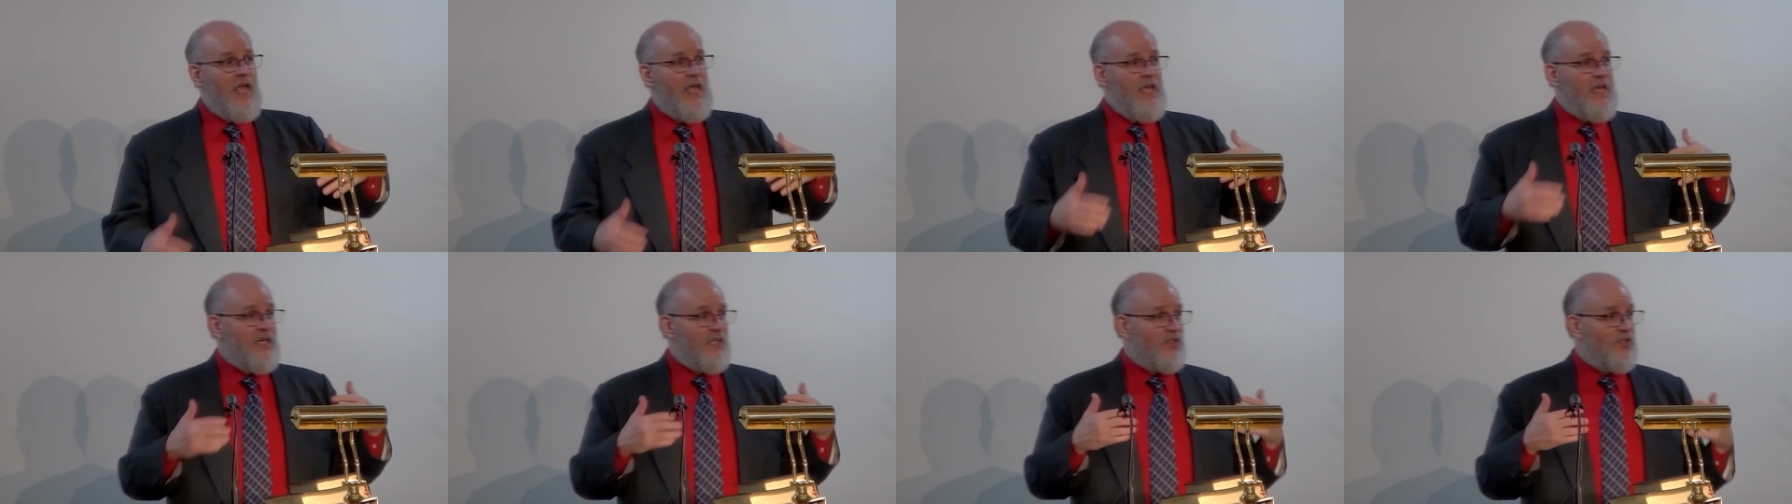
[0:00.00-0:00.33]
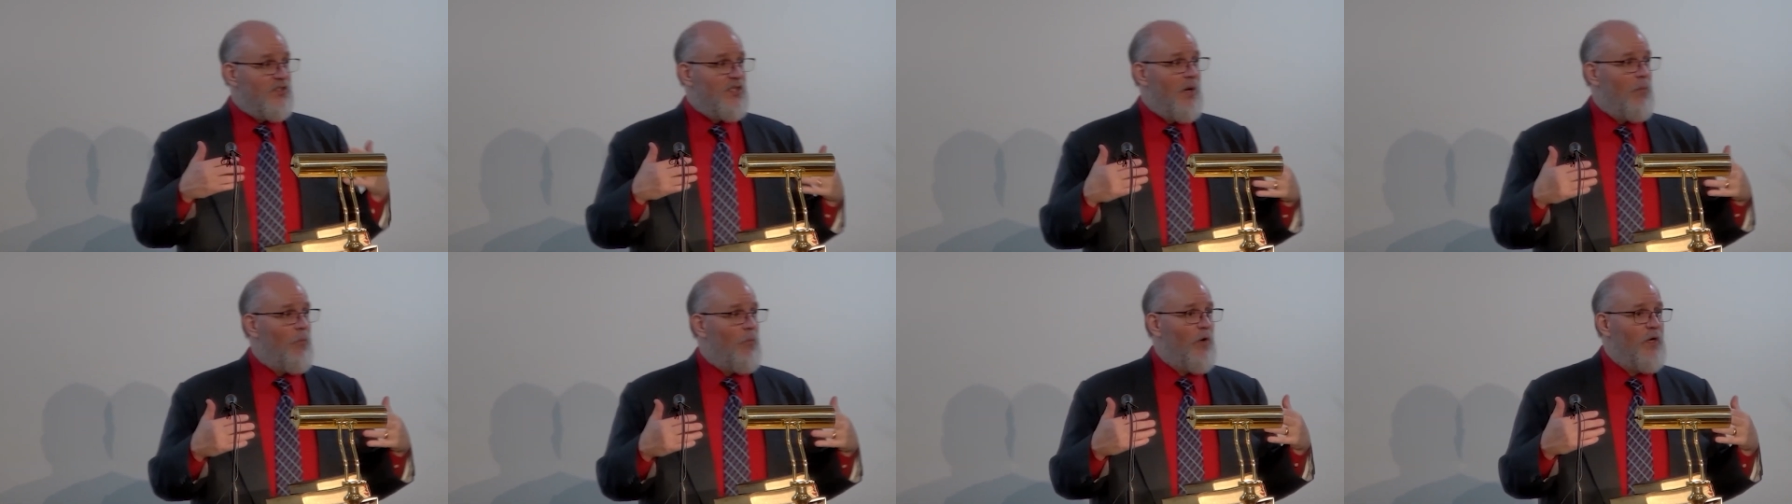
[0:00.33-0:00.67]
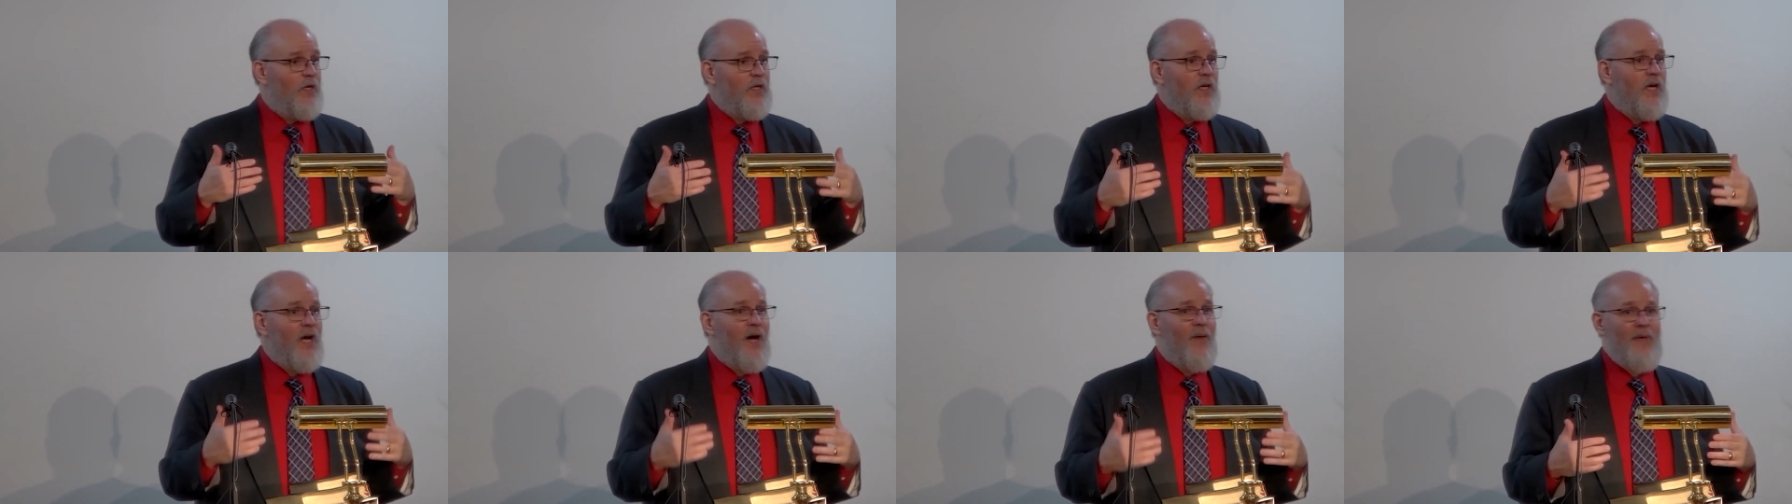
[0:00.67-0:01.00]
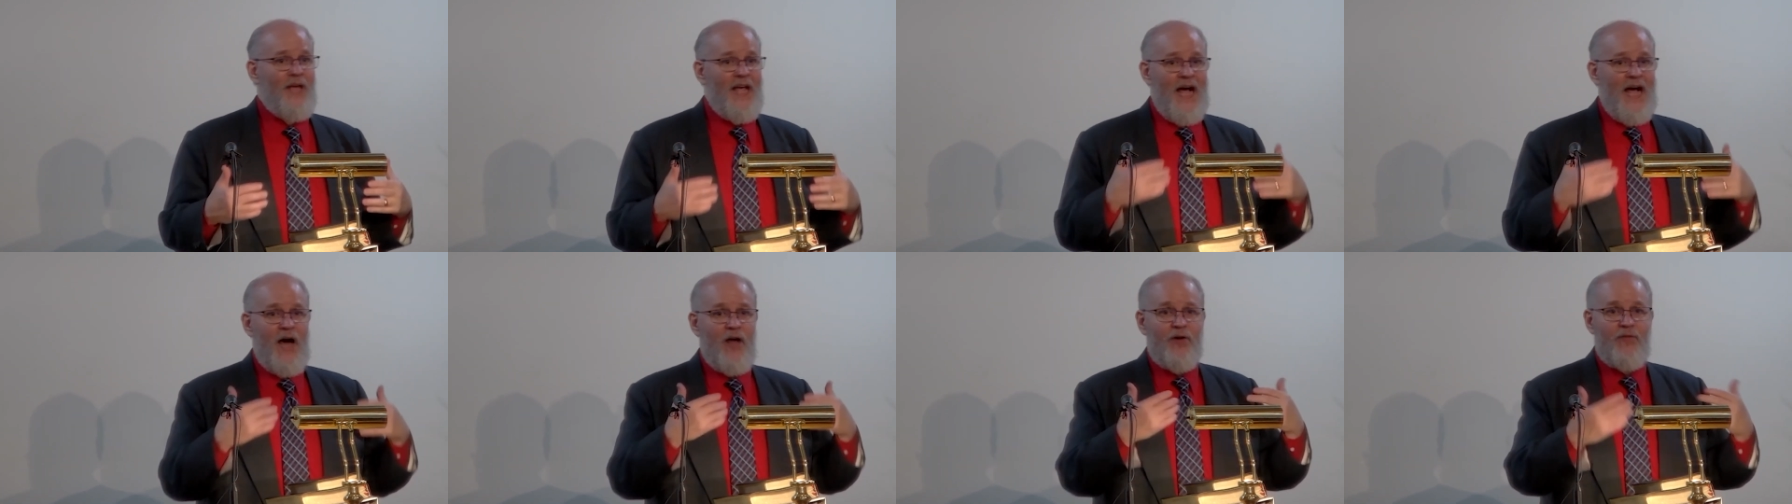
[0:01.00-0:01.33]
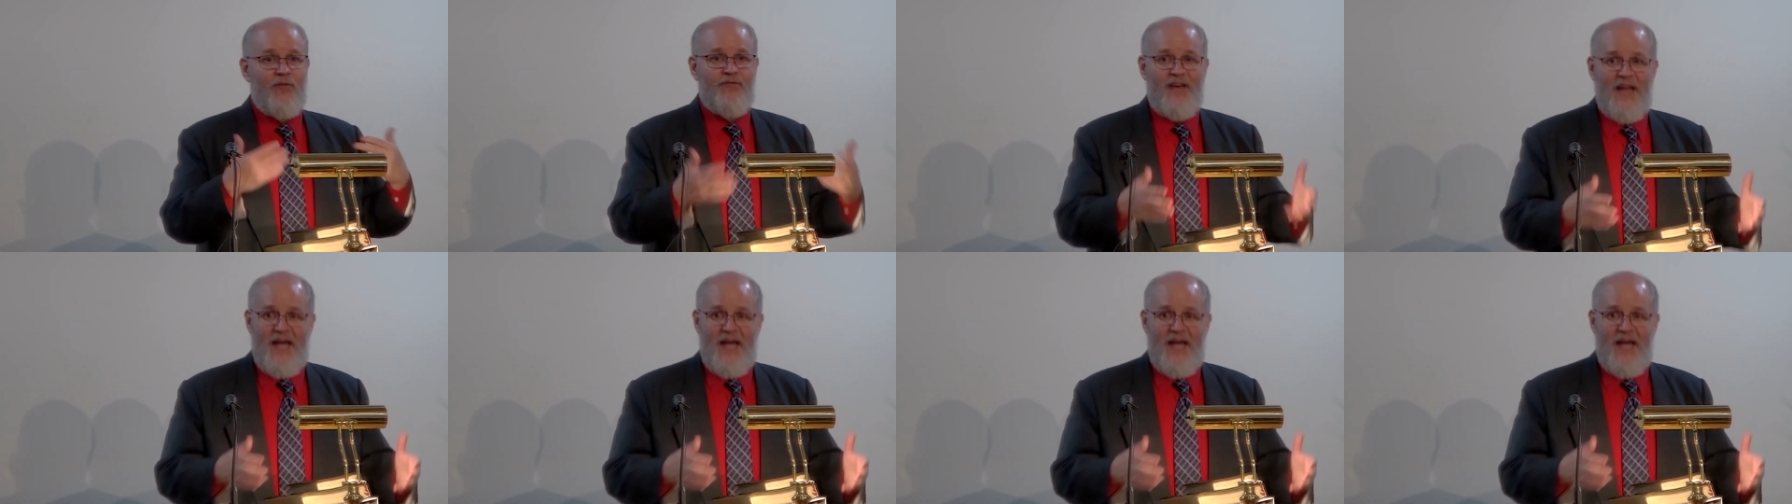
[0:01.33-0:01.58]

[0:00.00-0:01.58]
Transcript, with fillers: he is someone coming out of